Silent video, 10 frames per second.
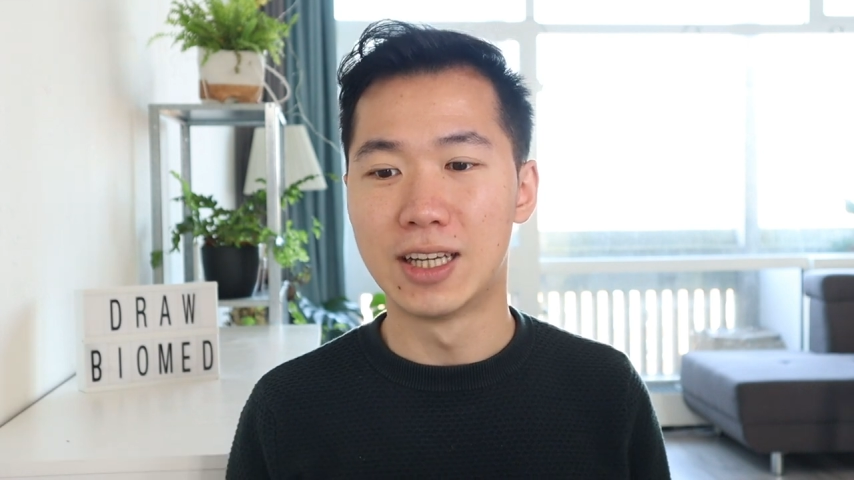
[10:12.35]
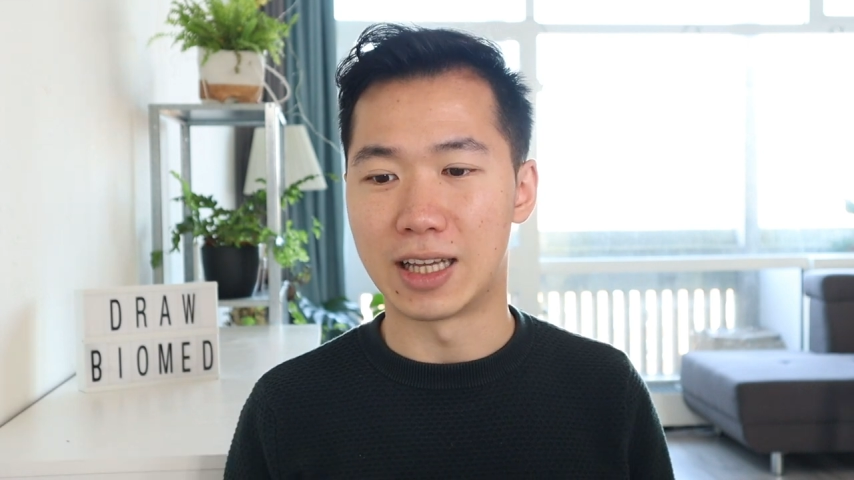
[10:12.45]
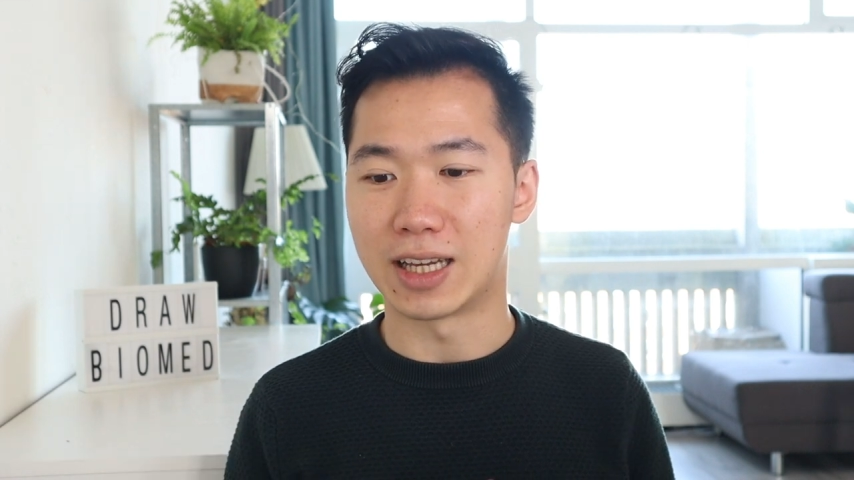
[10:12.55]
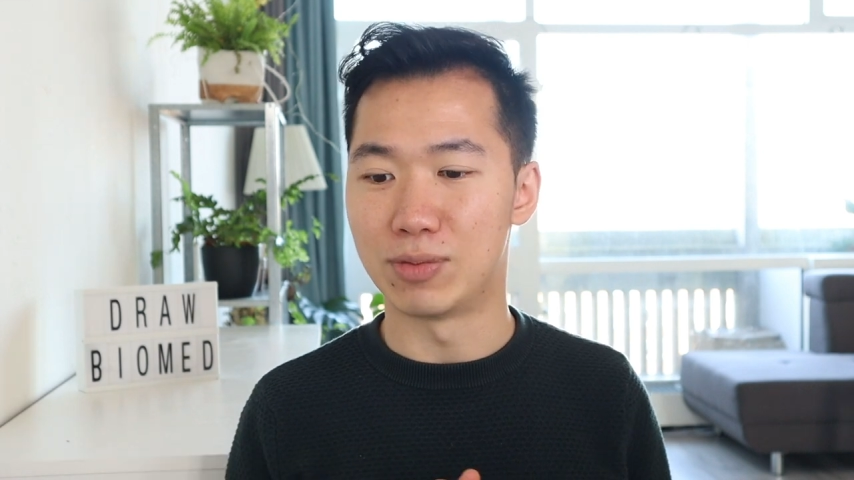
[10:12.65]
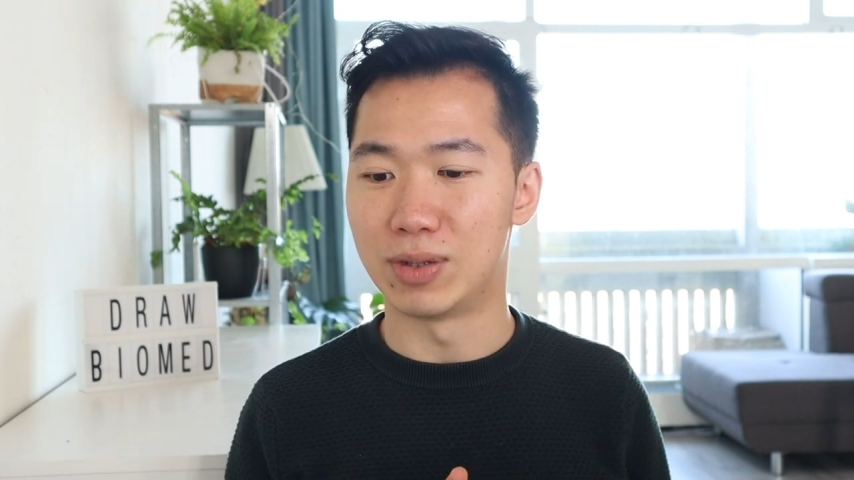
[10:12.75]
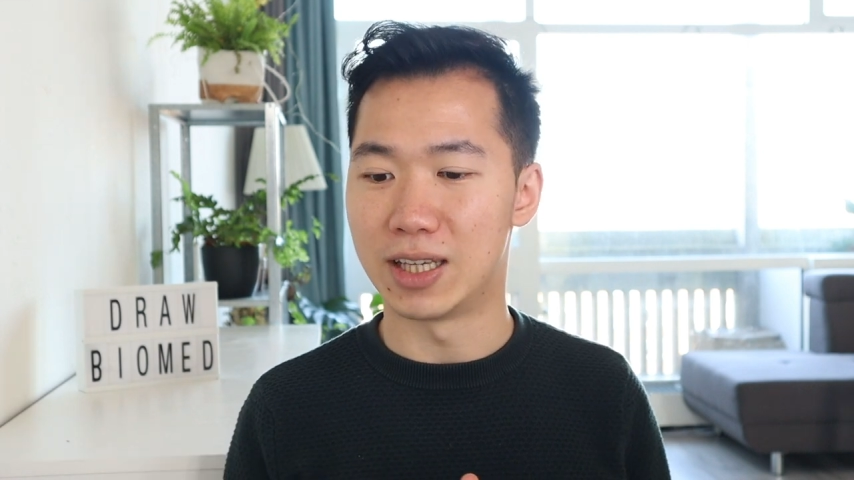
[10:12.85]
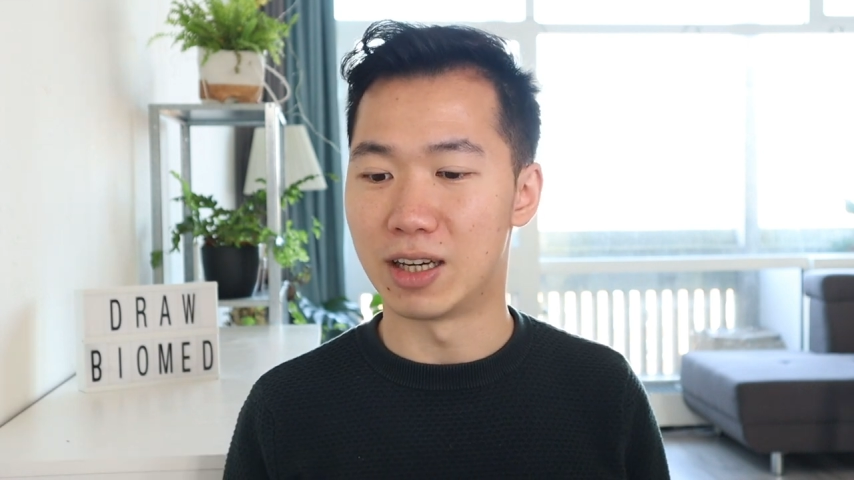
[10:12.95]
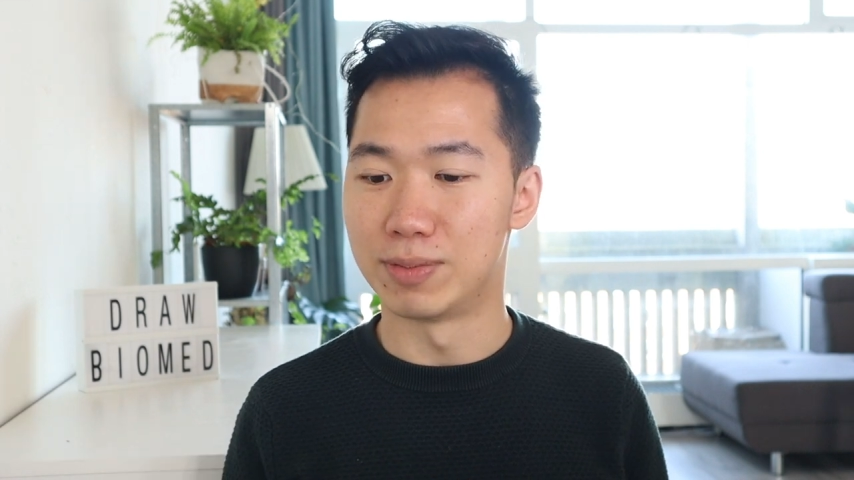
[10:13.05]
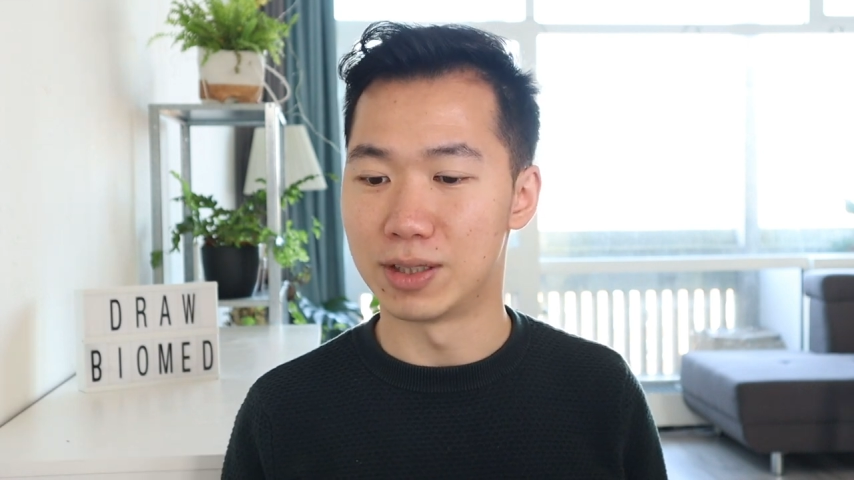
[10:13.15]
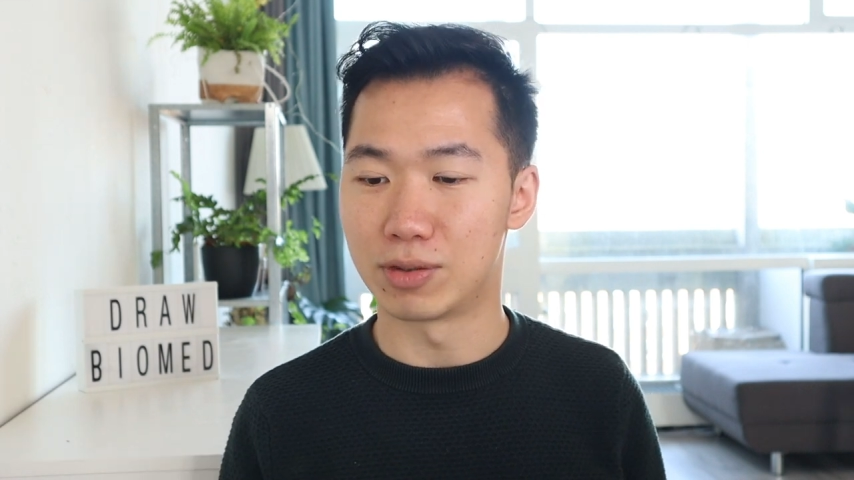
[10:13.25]
That can really
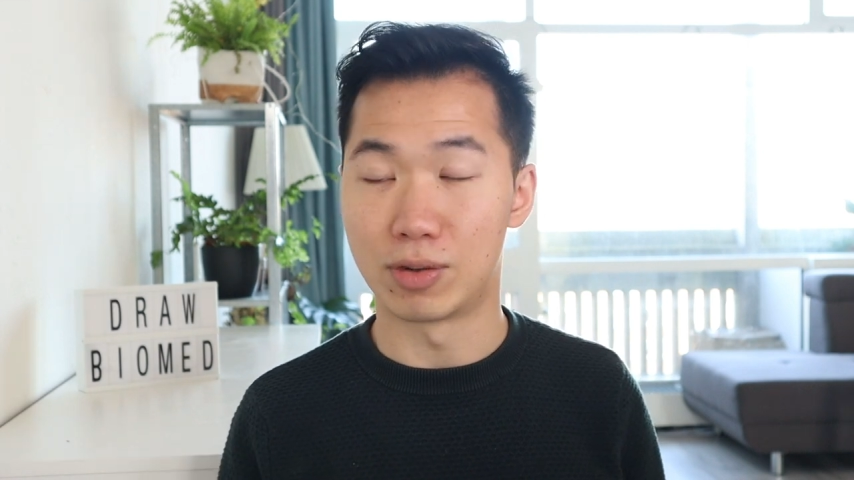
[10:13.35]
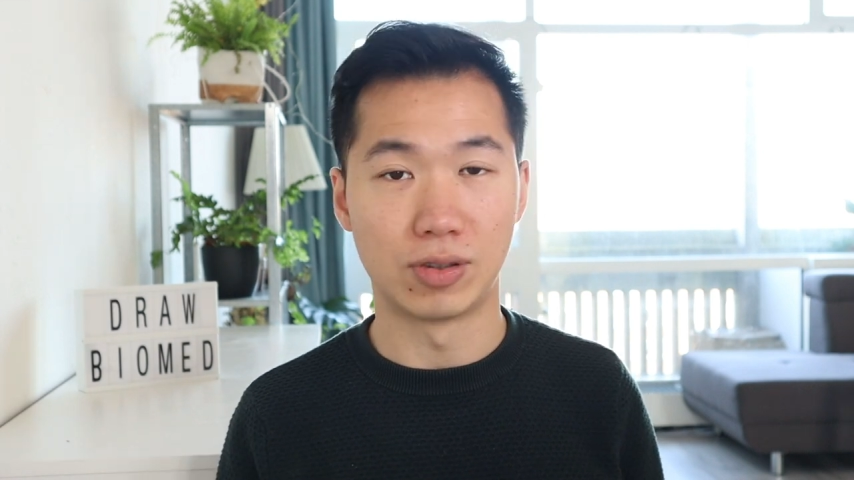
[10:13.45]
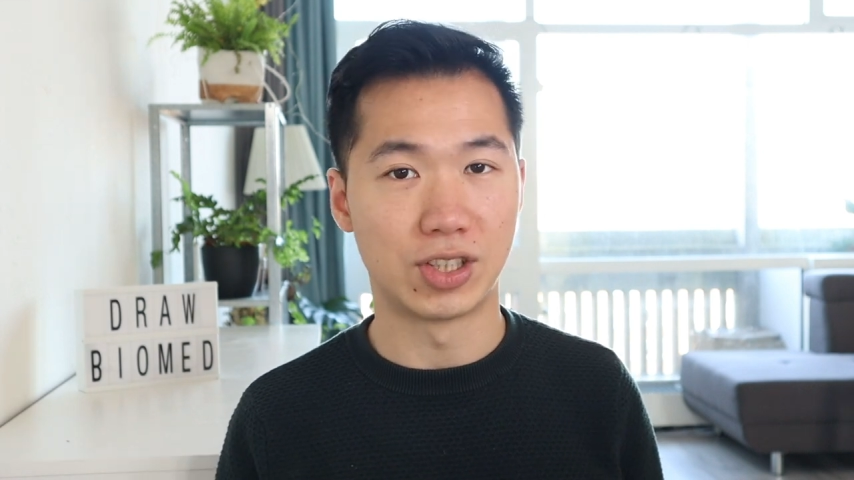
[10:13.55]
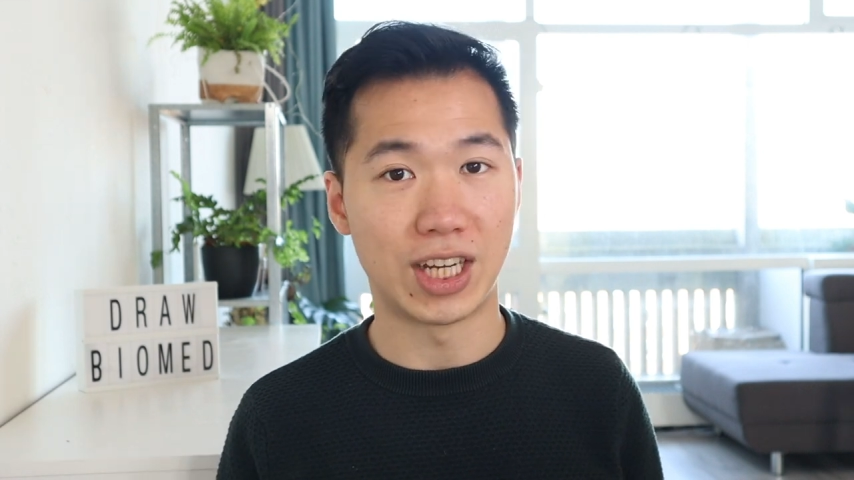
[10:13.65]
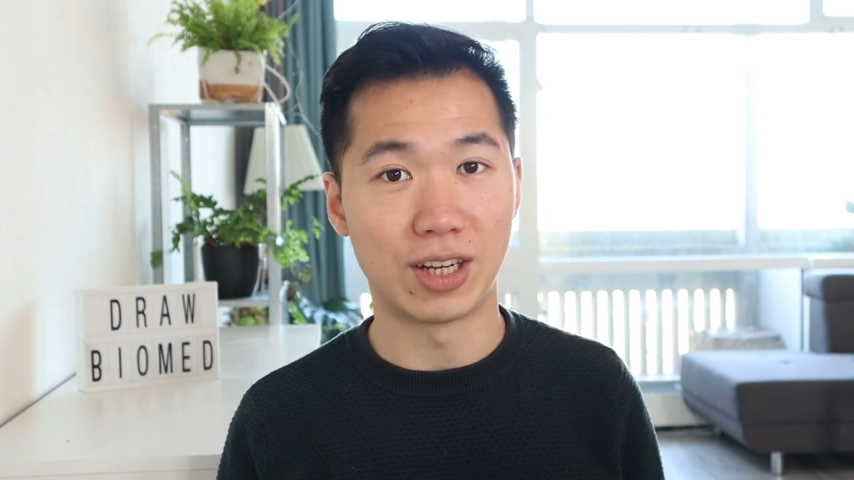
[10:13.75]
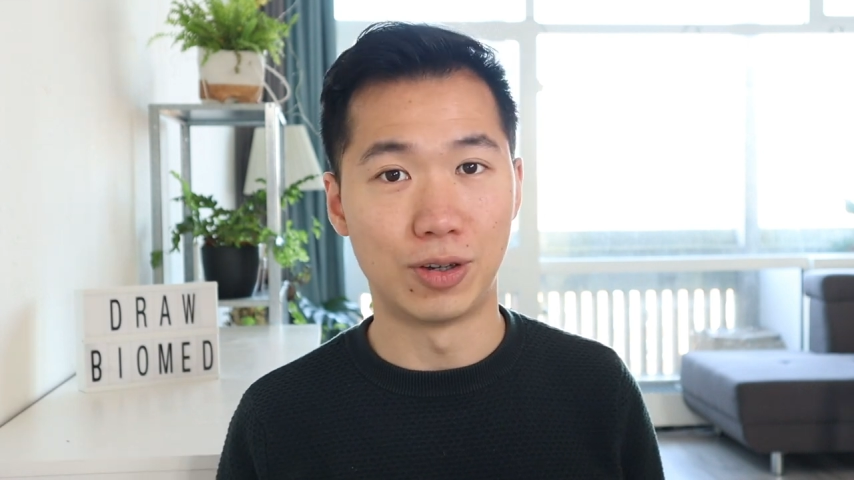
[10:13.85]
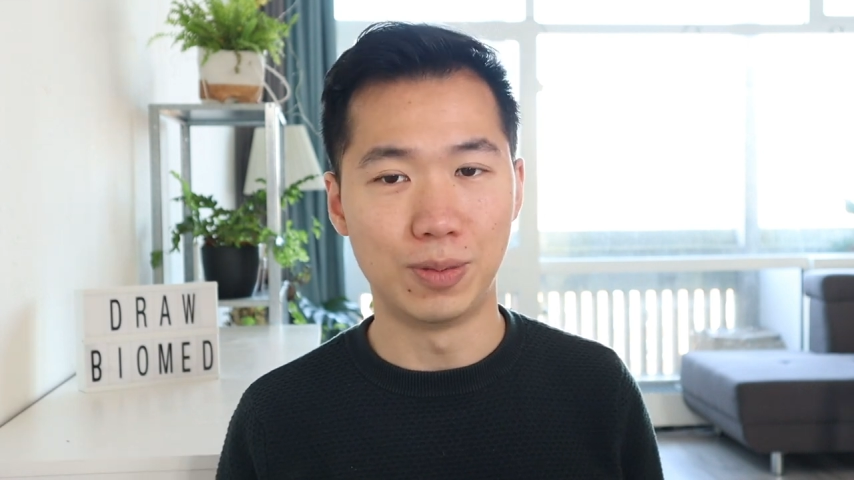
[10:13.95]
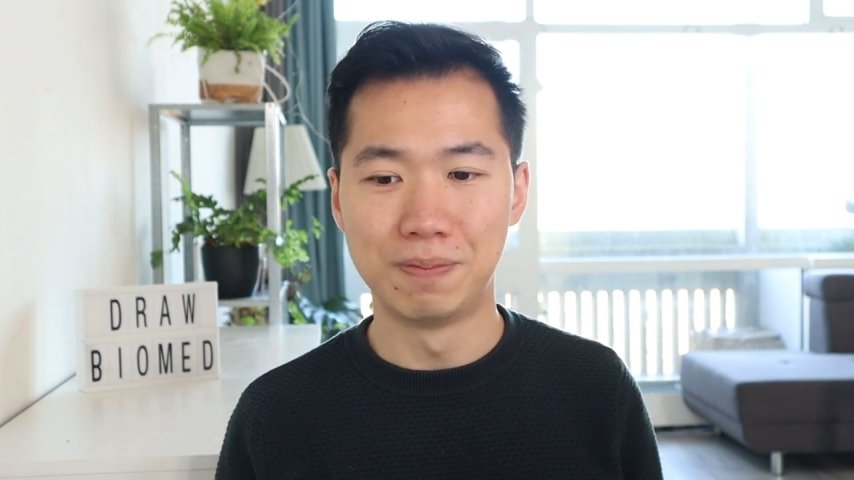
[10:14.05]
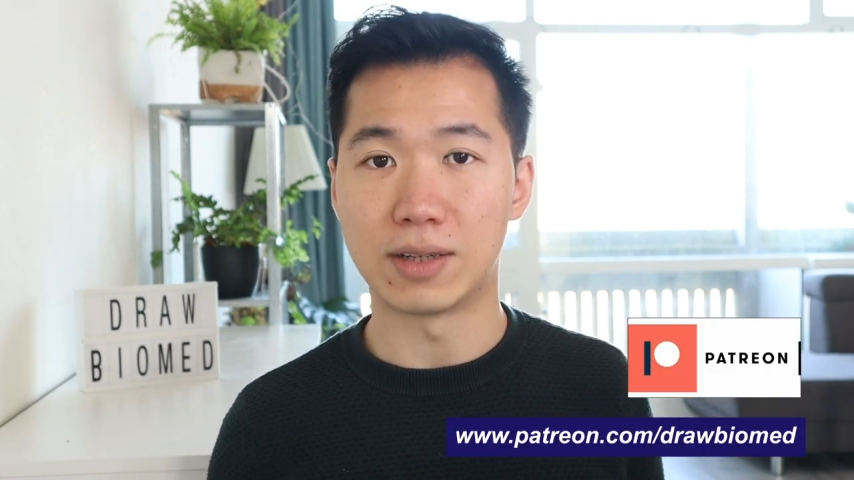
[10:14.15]
help me to grow the channel.